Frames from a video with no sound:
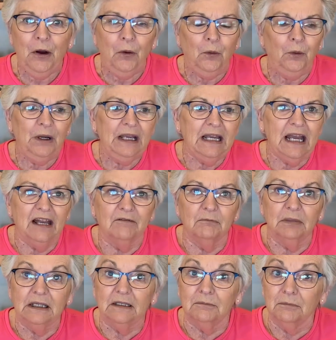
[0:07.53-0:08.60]
We have
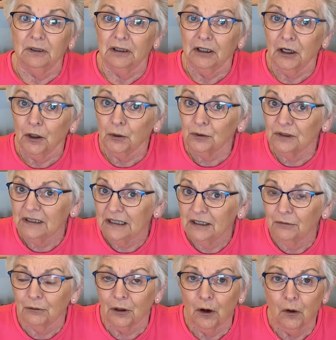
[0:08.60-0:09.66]
been below
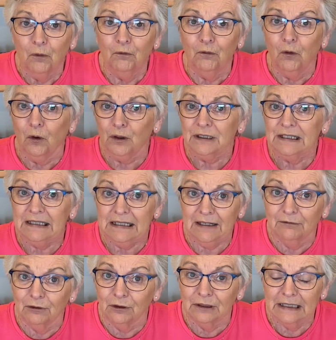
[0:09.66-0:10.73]
zero for
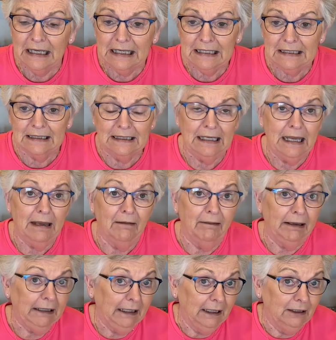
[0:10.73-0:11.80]
several days now,
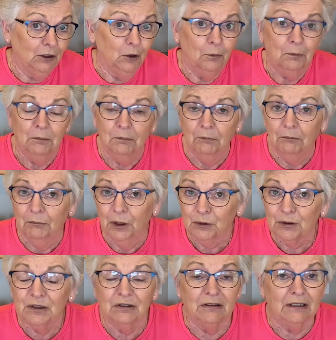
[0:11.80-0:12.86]
and I know
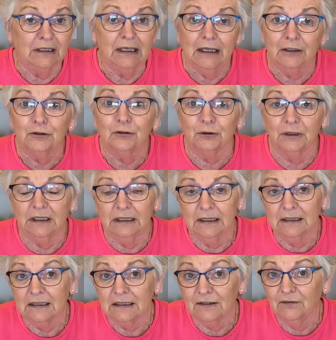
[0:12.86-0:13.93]
most of the country
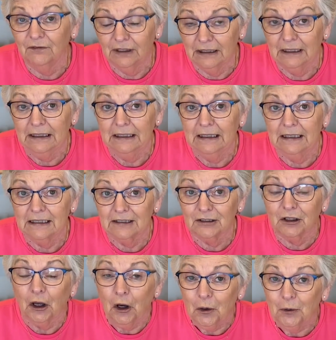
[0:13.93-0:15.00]
is feeling this
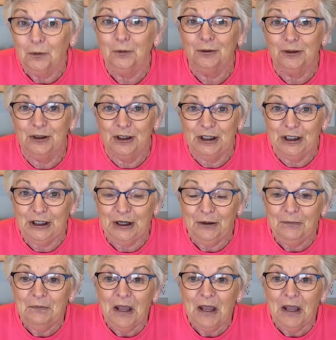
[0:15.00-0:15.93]
cold chill.